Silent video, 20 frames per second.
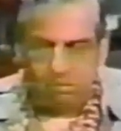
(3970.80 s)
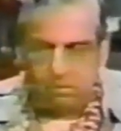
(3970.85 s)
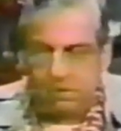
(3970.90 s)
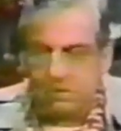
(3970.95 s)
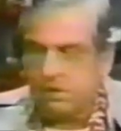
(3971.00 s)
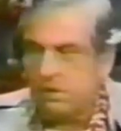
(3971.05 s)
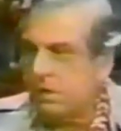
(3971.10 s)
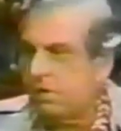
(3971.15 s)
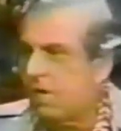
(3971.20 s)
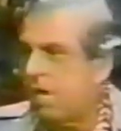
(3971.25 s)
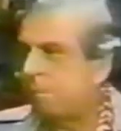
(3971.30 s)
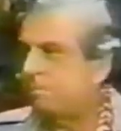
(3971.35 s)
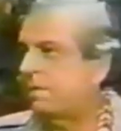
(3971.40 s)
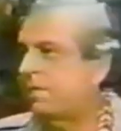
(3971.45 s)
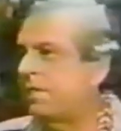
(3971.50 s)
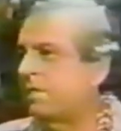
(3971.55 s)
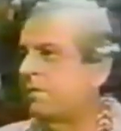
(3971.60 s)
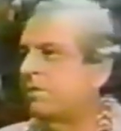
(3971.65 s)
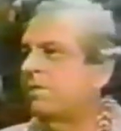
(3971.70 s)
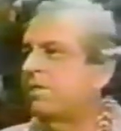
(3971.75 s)
you know, I pay
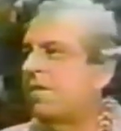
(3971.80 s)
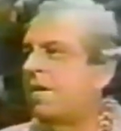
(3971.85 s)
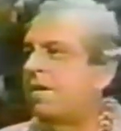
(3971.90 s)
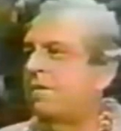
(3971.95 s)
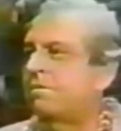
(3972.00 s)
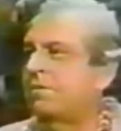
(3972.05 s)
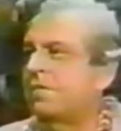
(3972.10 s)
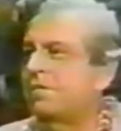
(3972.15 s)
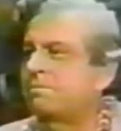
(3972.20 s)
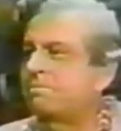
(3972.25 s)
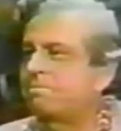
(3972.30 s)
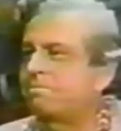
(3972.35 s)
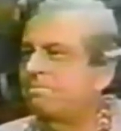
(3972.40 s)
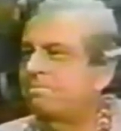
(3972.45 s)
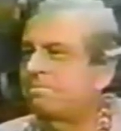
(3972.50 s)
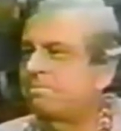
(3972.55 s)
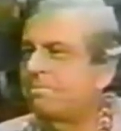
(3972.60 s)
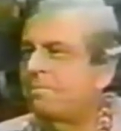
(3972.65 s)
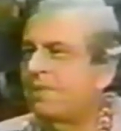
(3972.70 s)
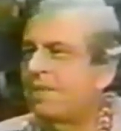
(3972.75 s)
your salary.
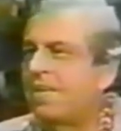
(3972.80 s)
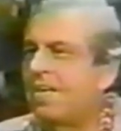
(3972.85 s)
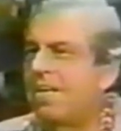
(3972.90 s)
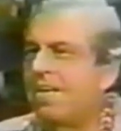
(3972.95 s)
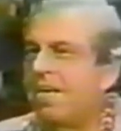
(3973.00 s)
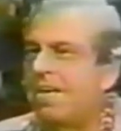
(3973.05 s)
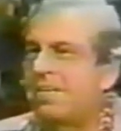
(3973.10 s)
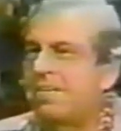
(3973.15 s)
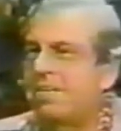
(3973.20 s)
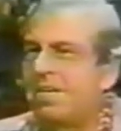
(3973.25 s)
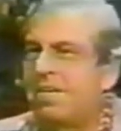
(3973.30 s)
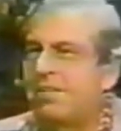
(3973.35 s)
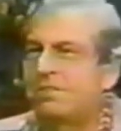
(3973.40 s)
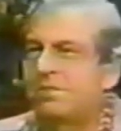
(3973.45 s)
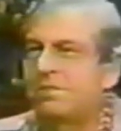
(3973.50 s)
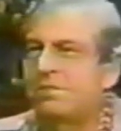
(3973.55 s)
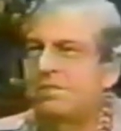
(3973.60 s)
And the agent